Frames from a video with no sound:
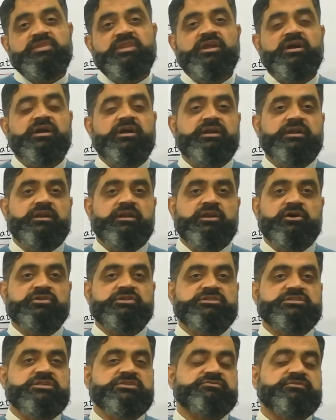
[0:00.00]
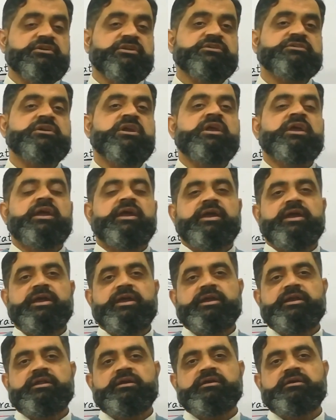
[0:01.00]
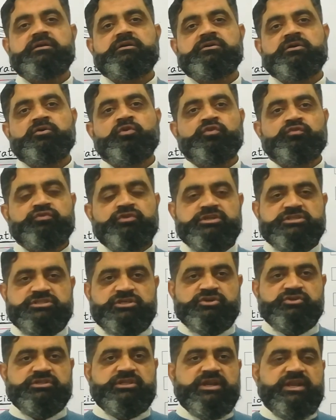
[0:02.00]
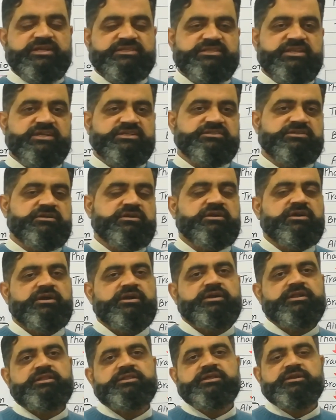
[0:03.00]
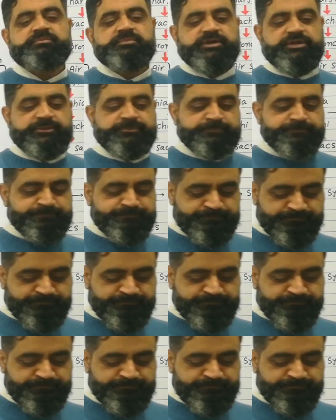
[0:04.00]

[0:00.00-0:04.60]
until now this is finished and uh, hopefully see you in the next lecture until then bye